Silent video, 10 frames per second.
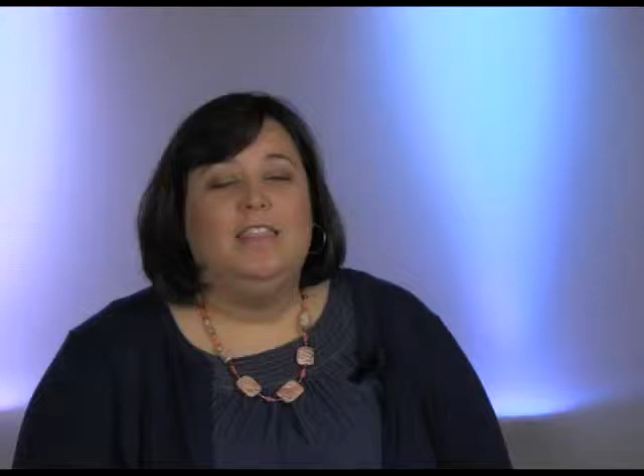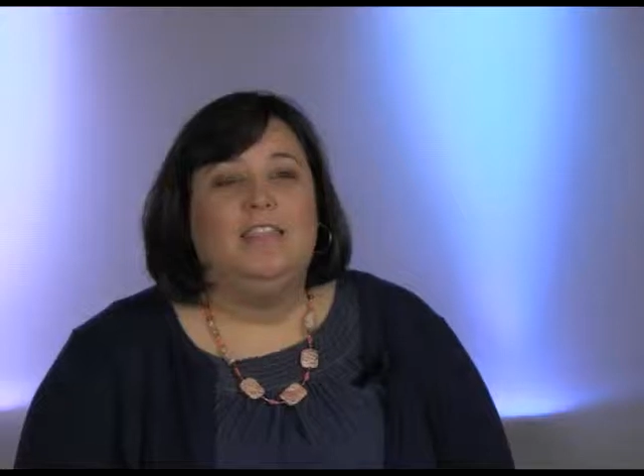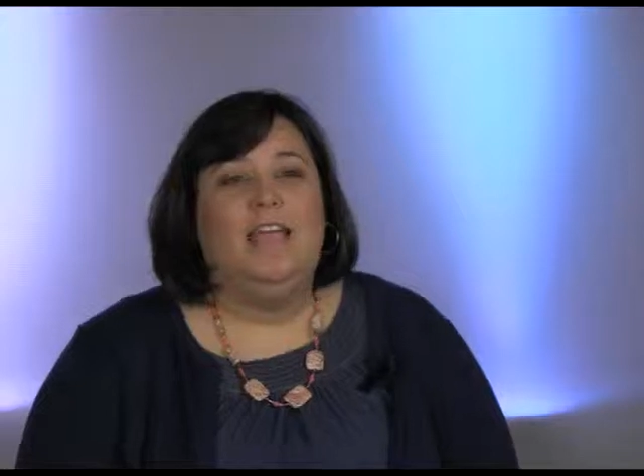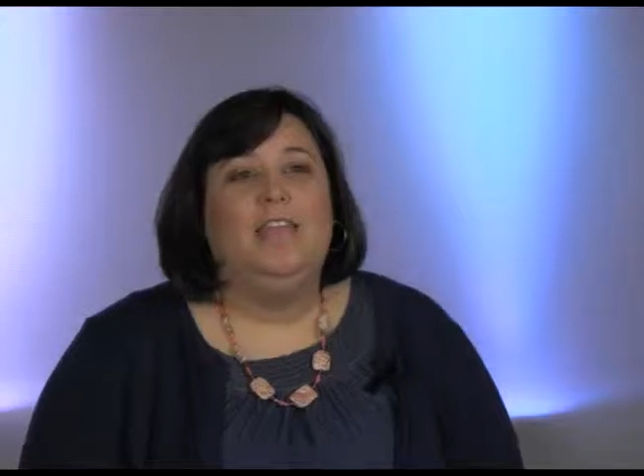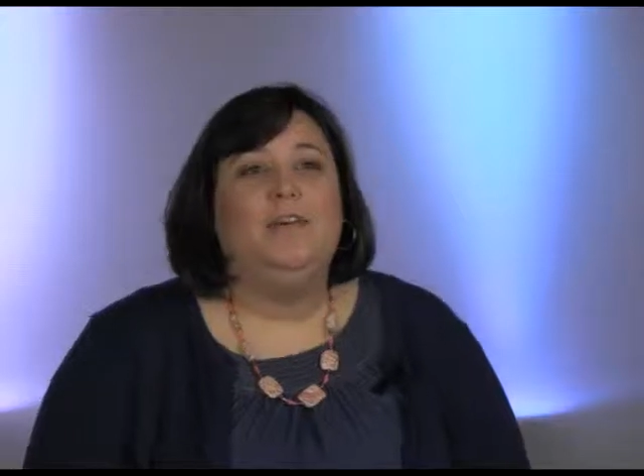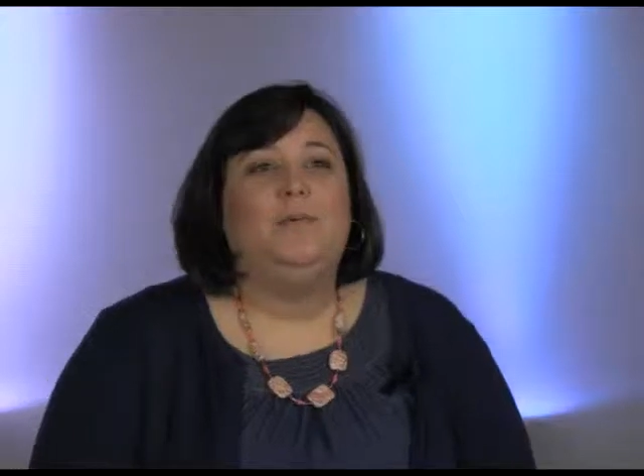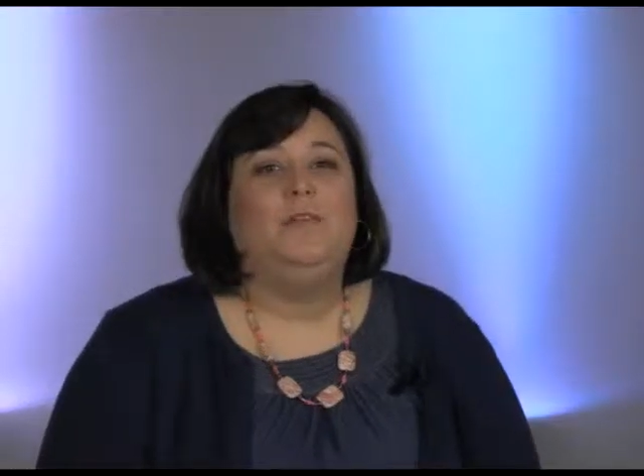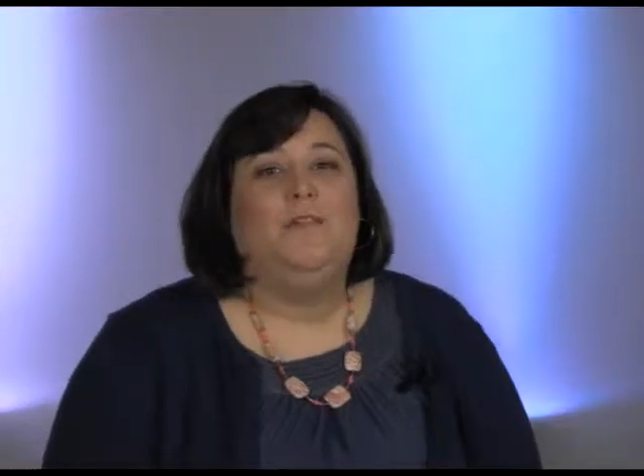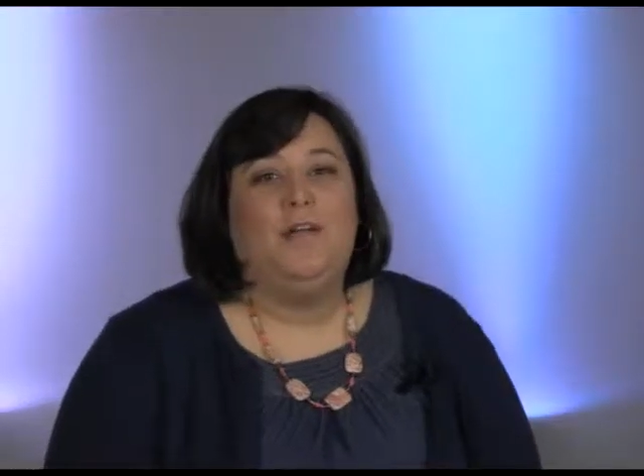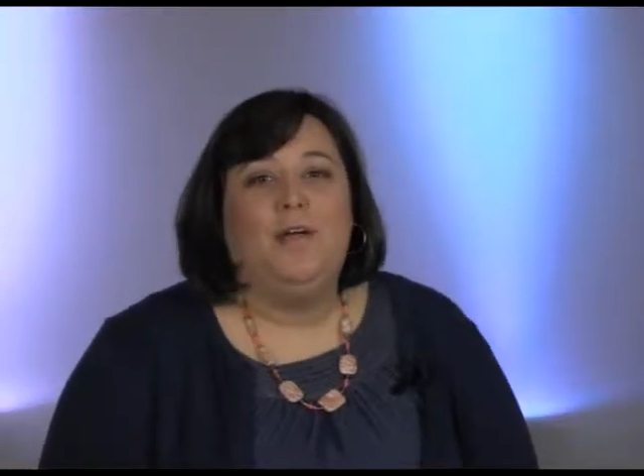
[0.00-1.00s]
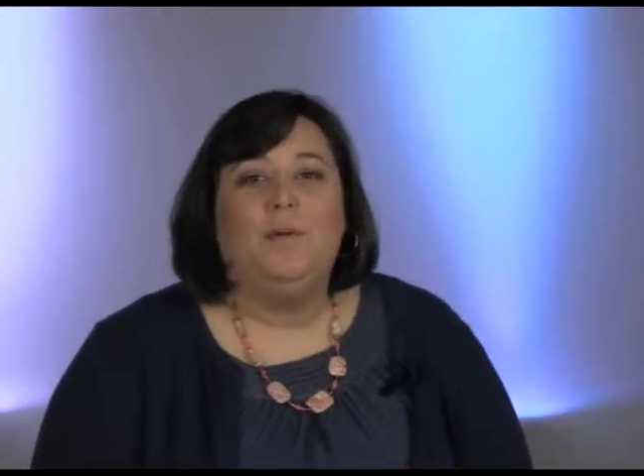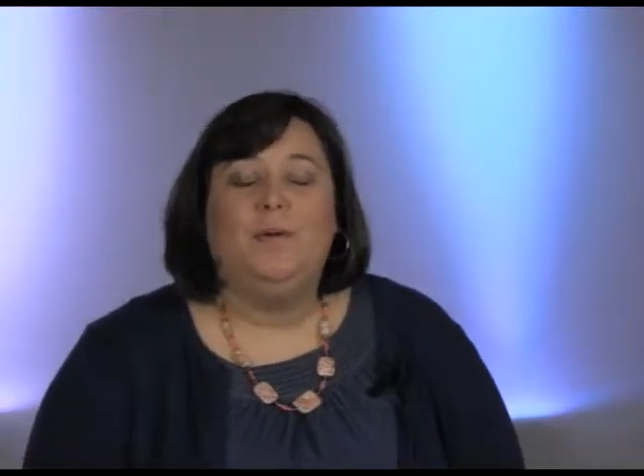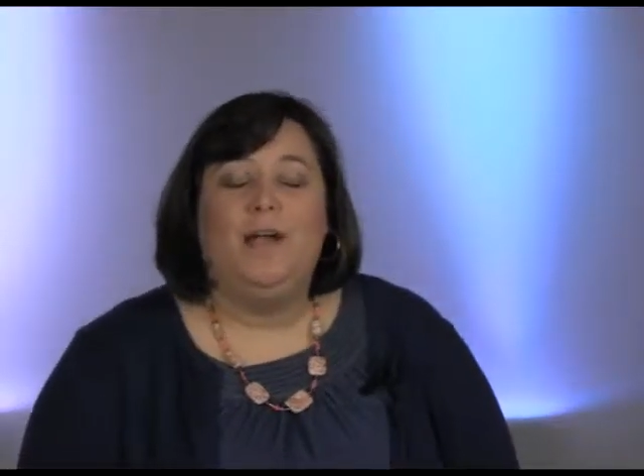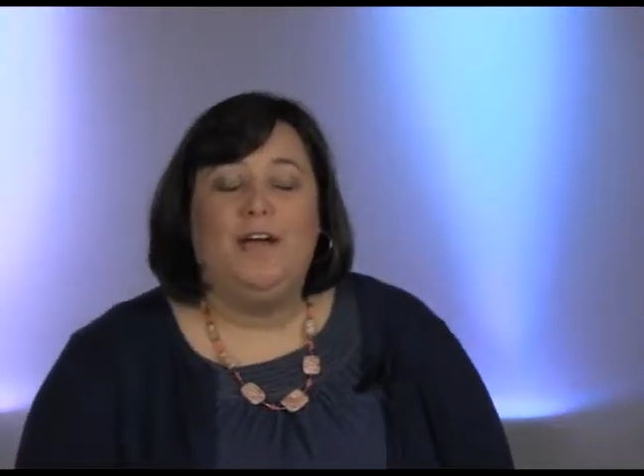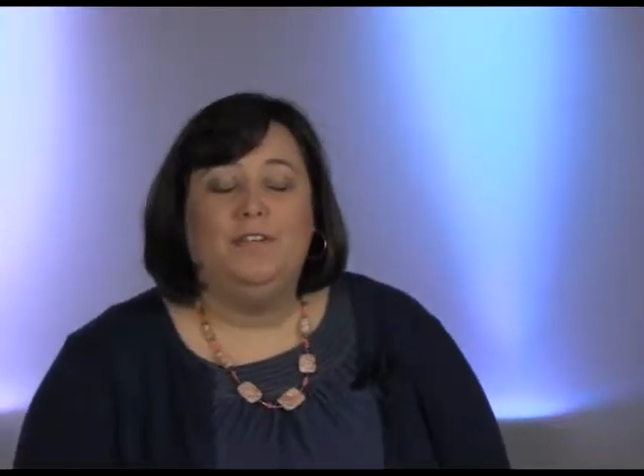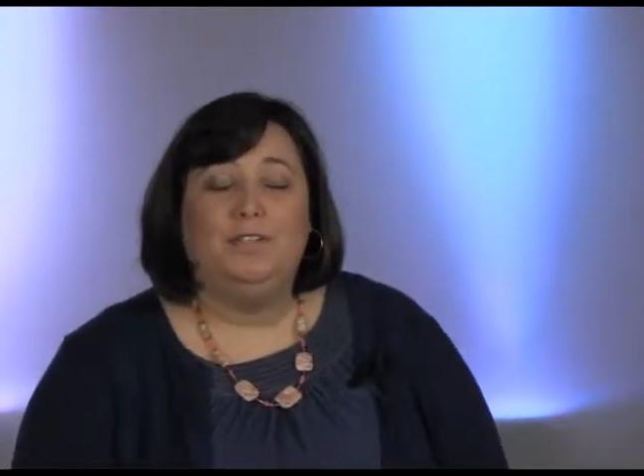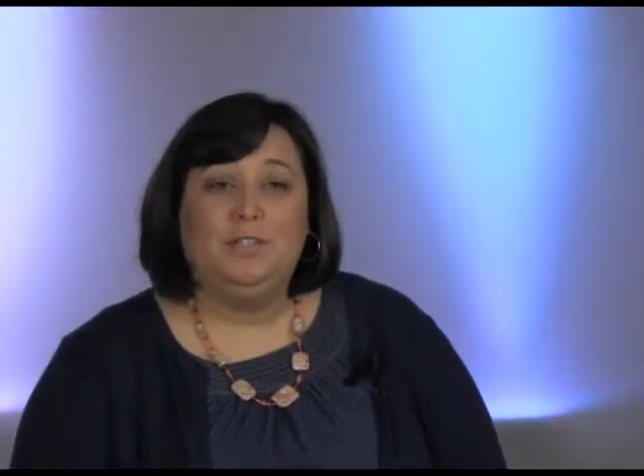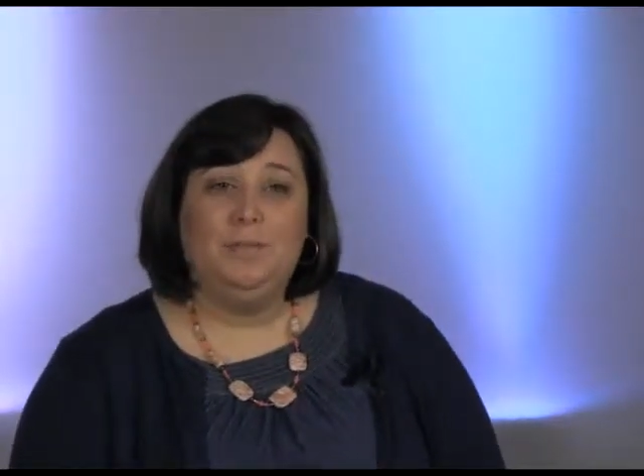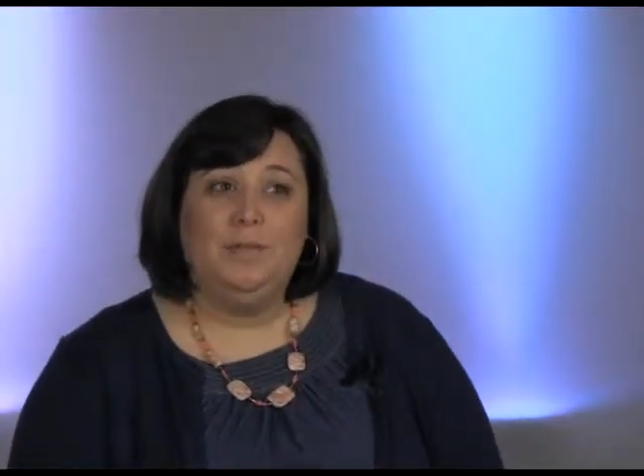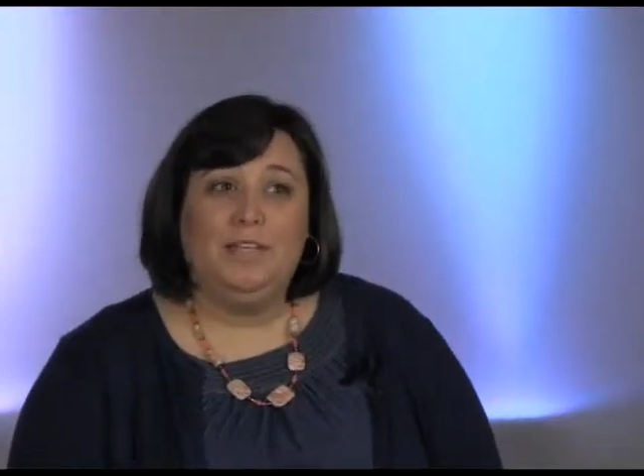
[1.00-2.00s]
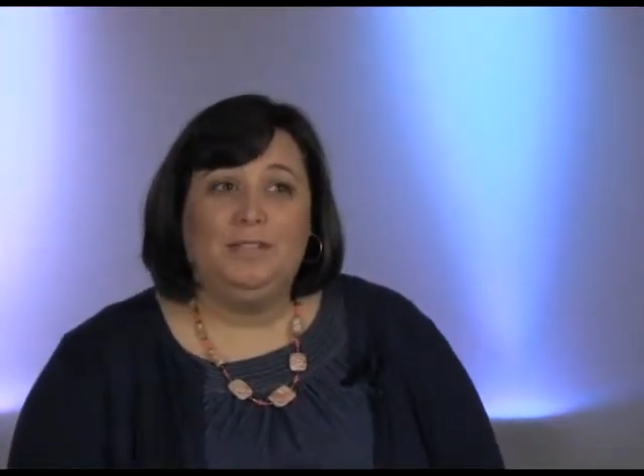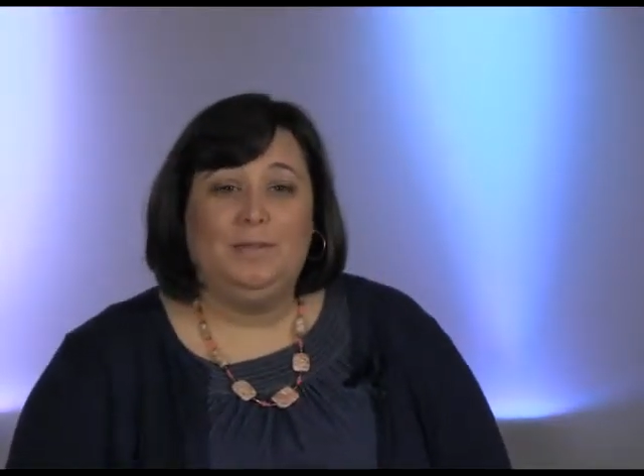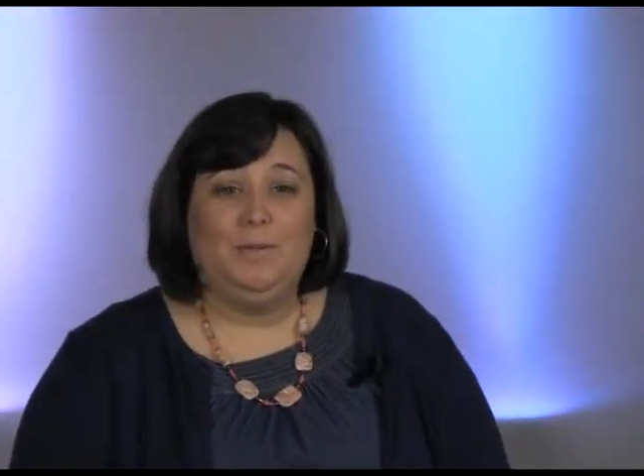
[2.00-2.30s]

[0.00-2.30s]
The day that we found out we were having triplets,